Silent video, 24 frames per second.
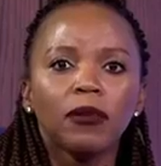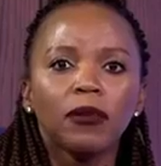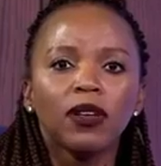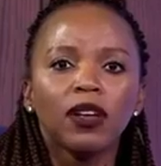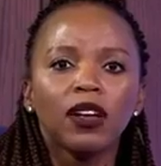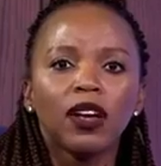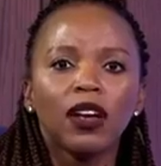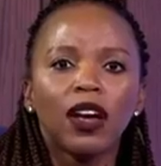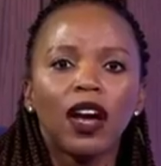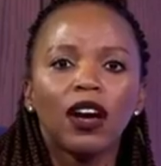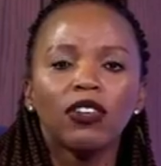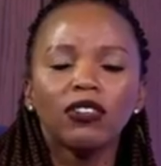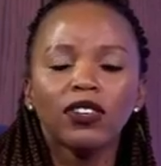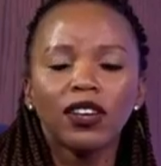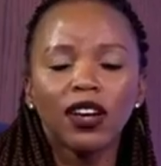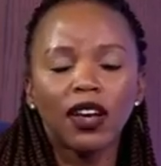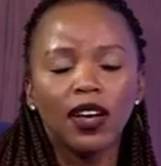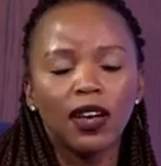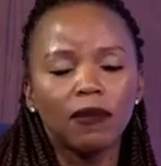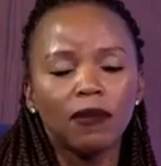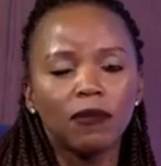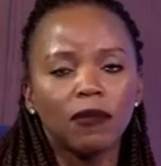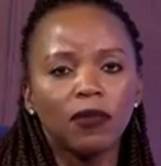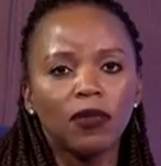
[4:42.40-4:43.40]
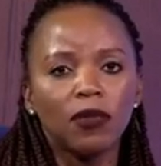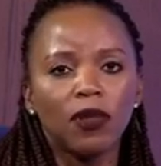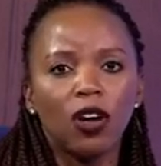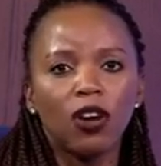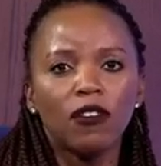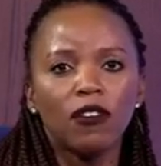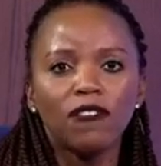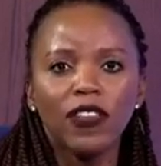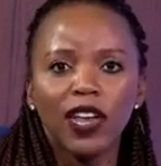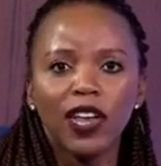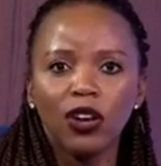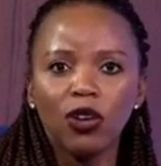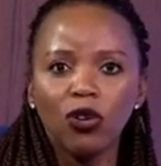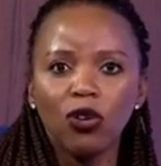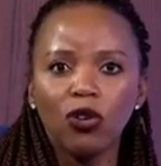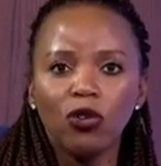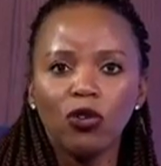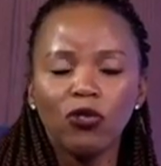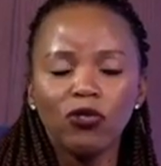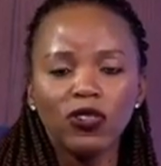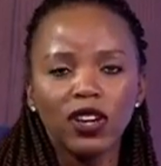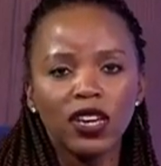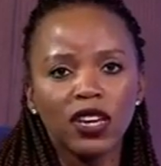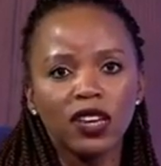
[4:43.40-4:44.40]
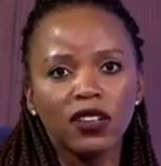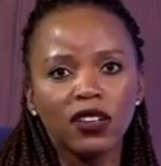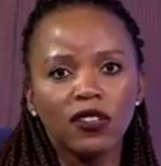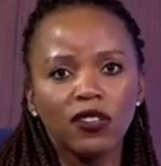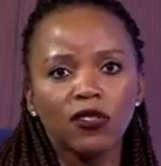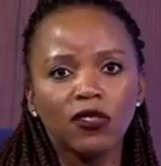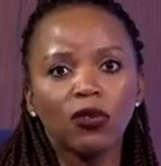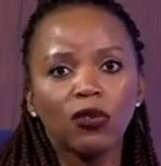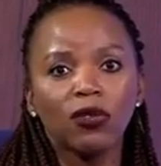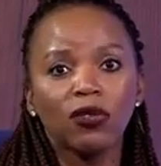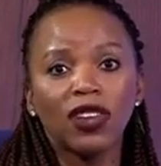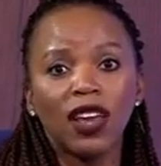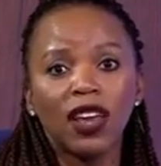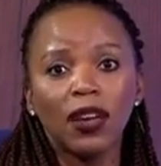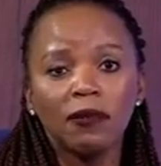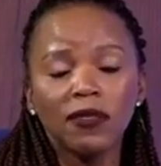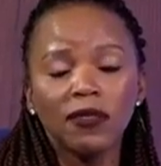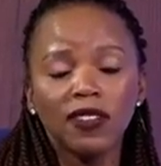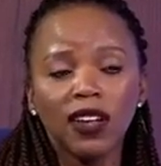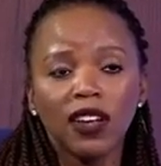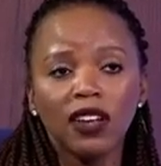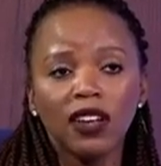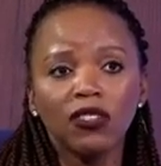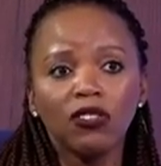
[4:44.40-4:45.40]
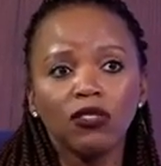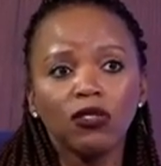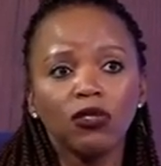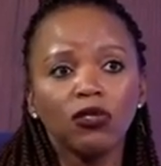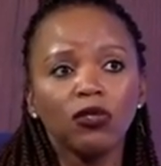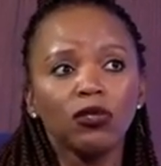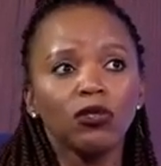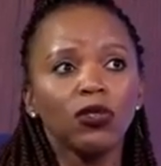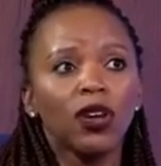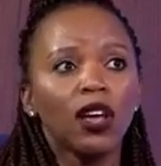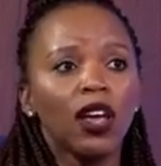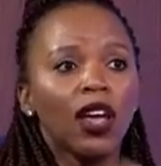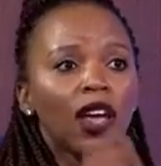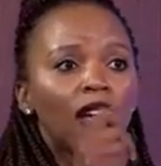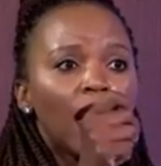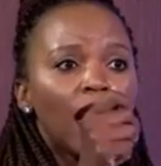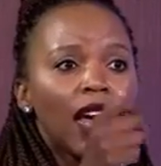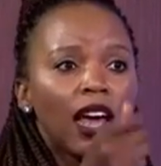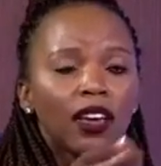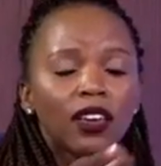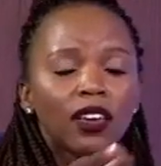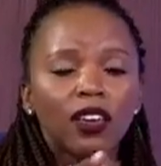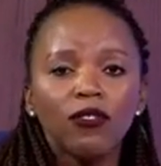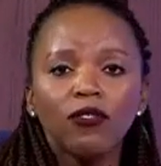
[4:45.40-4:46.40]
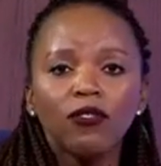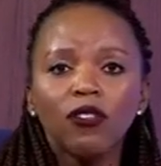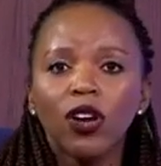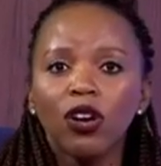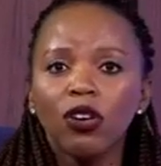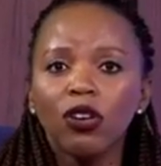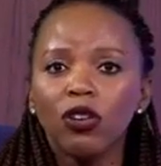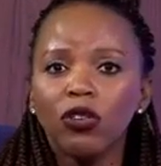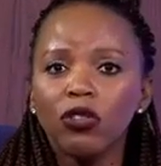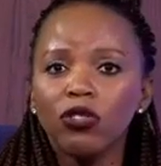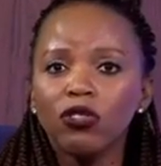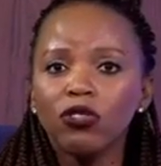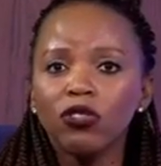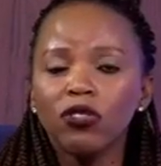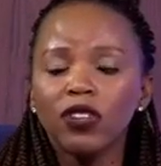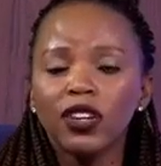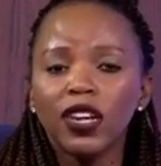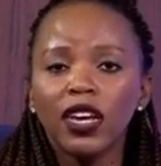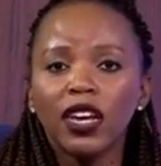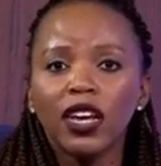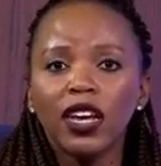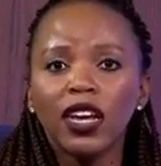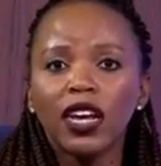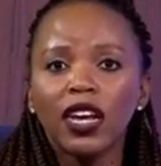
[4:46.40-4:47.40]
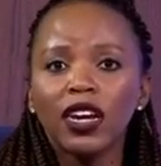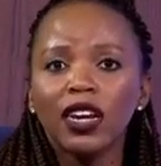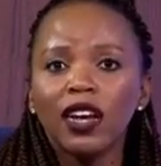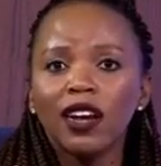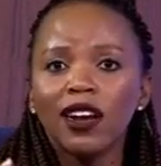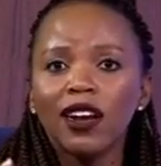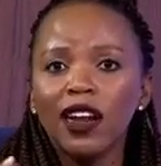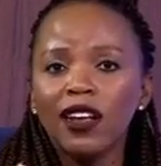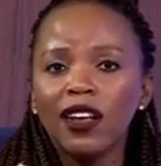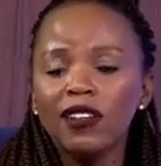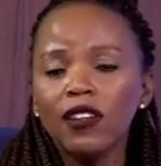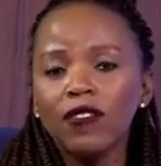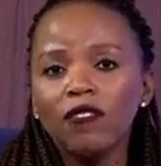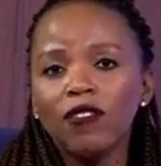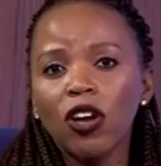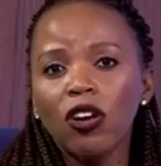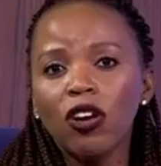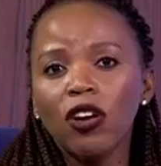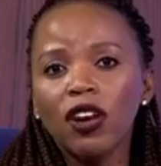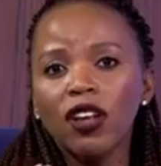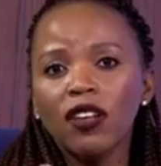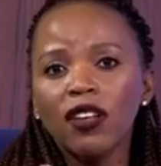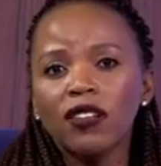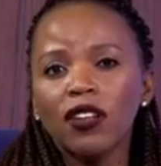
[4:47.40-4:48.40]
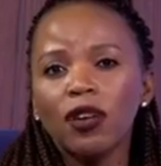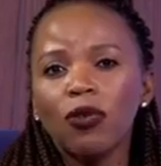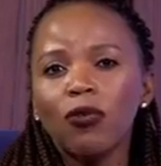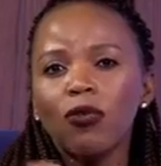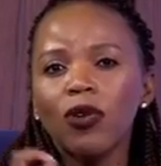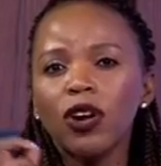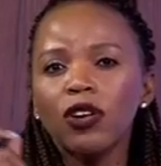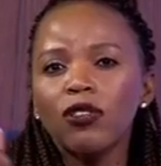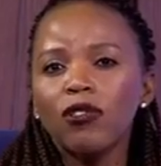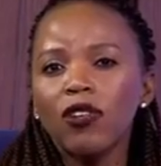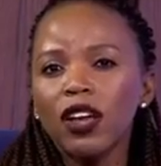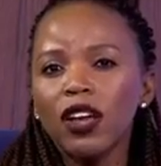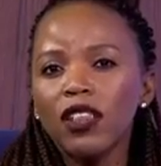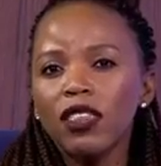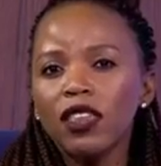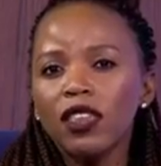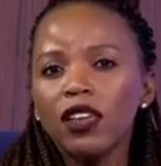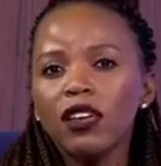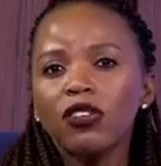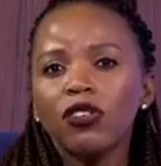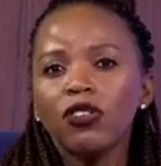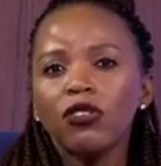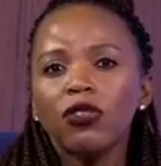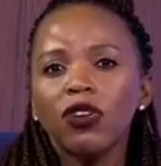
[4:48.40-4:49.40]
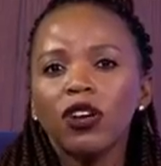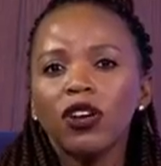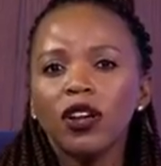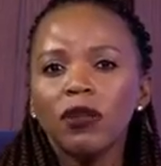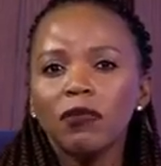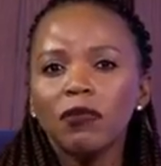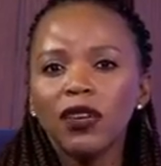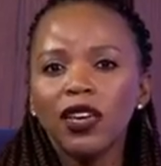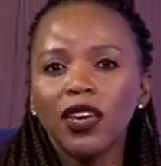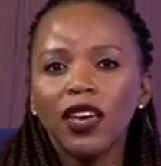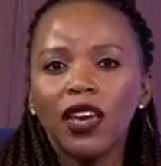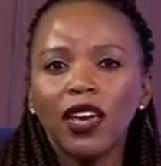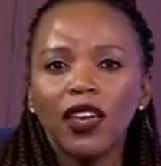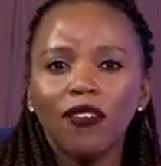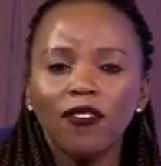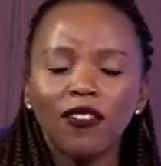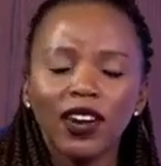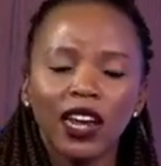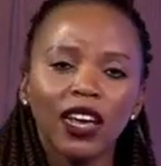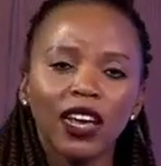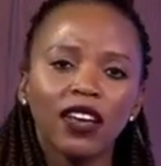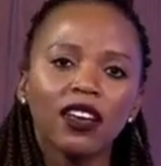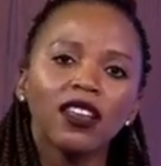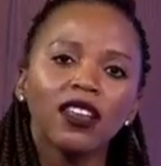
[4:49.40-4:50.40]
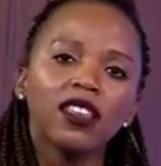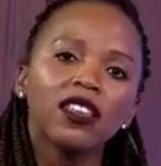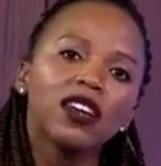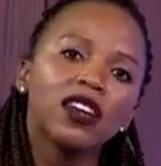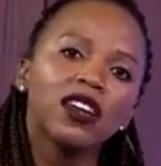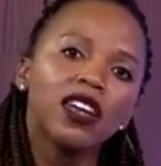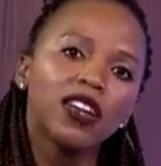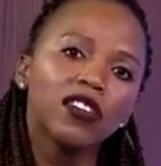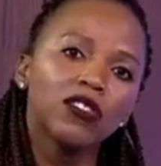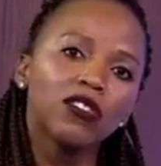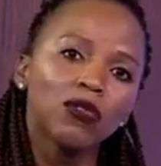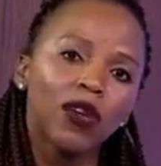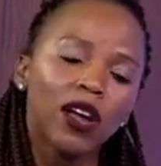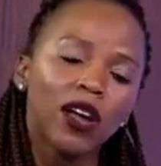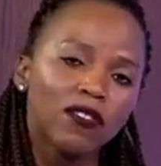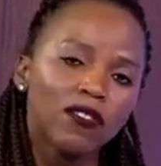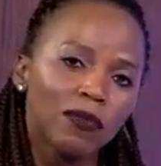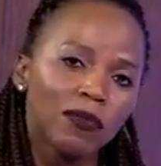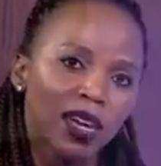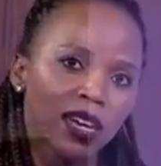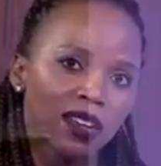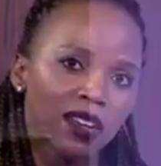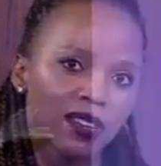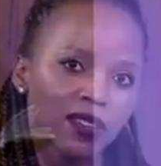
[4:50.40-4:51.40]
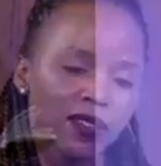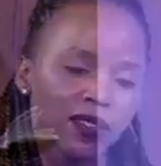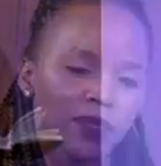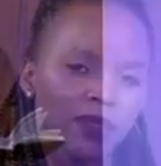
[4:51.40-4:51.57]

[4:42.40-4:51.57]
outcome of that loan is. So I'm saying to you, I give you a loan today and I classify you and I say, what do I think you're going to behave like in the next 12 months?